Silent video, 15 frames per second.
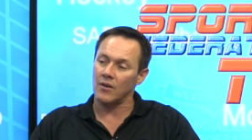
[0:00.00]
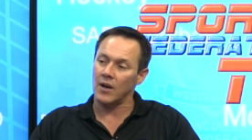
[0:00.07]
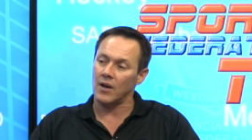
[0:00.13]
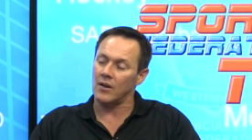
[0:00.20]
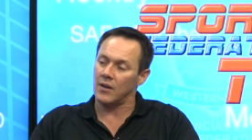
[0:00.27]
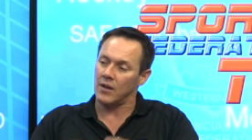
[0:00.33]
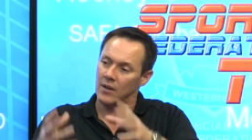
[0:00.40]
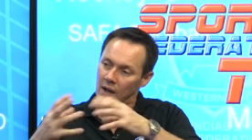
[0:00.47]
All right,
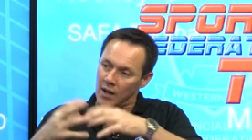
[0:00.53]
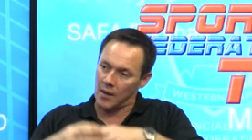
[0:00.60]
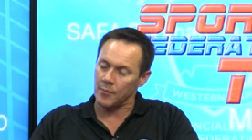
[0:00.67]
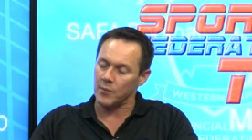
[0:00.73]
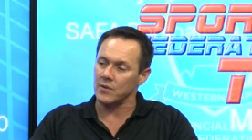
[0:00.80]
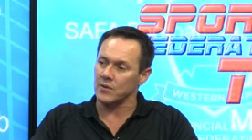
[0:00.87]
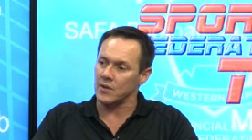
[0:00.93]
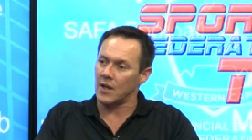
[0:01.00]
and then that
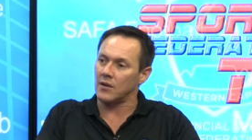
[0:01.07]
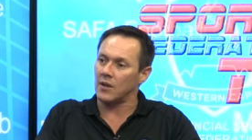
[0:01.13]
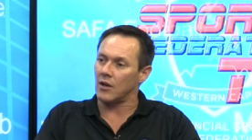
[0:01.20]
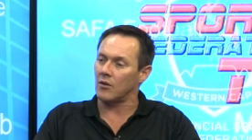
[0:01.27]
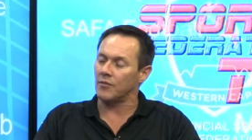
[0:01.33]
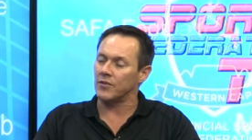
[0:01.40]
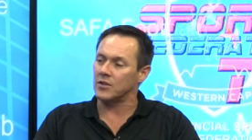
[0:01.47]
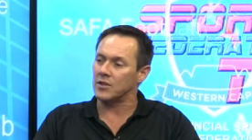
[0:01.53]
happens. That that
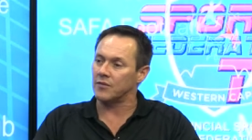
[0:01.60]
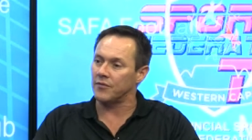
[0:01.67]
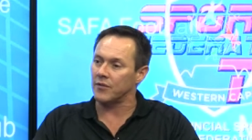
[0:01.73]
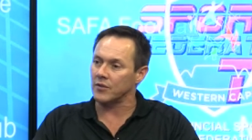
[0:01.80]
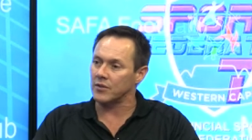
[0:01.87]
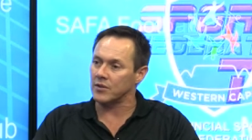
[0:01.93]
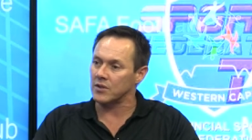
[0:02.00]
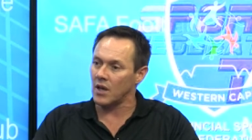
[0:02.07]
obviously
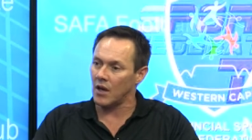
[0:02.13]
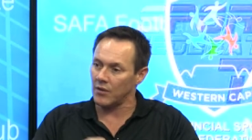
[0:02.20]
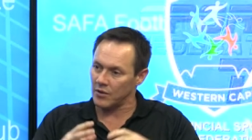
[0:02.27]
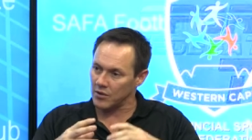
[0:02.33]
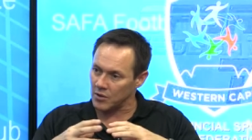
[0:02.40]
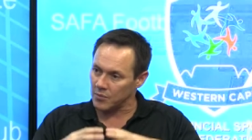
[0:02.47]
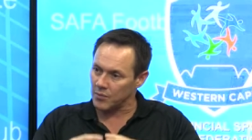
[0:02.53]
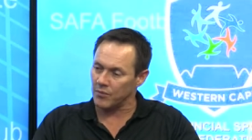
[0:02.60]
filters down
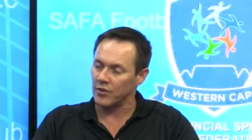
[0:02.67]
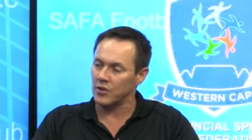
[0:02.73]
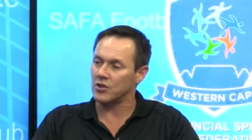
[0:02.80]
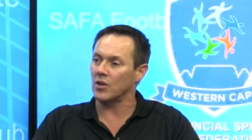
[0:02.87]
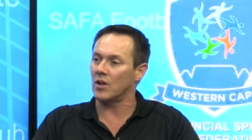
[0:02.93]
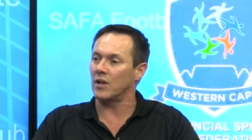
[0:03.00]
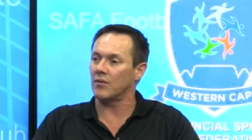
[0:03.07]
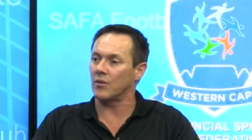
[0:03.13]
into
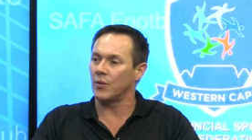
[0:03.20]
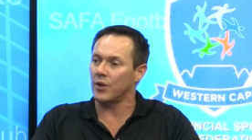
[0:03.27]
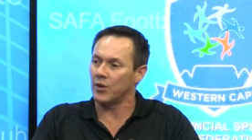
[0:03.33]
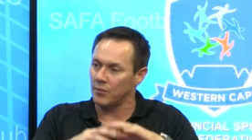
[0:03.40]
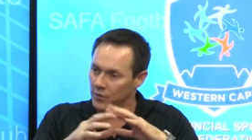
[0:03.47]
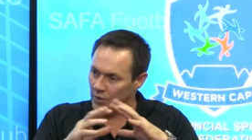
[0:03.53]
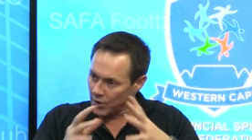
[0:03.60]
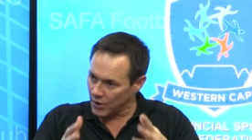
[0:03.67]
provincial level where
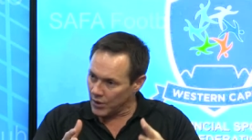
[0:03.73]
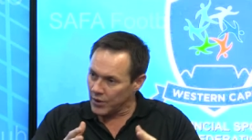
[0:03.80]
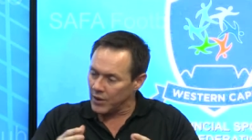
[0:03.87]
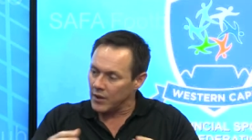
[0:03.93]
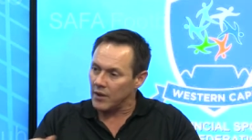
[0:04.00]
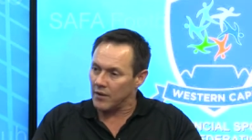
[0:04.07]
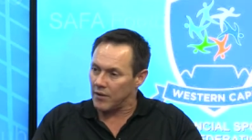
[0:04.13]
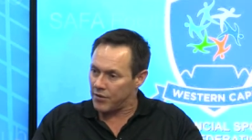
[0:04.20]
you
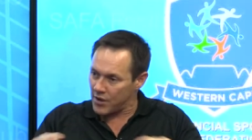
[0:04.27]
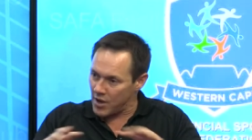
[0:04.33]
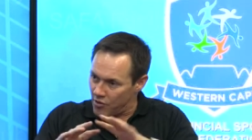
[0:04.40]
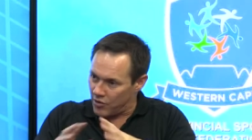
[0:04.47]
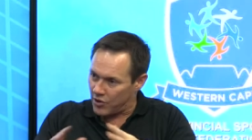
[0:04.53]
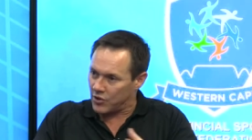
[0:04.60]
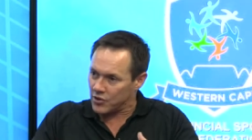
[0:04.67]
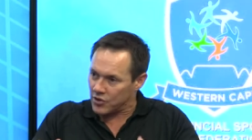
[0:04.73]
in
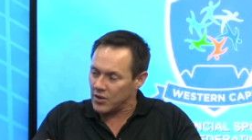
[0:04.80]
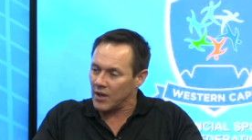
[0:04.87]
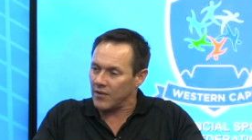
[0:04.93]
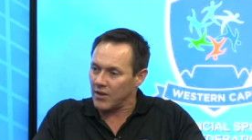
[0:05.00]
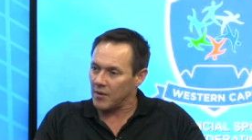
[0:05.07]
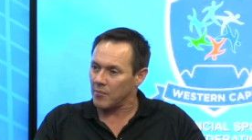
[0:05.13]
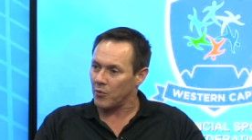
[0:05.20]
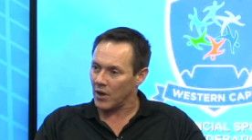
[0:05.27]
theory, you should have
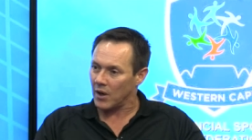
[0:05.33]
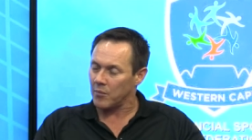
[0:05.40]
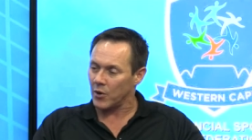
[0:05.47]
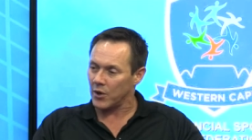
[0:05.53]
an umbrella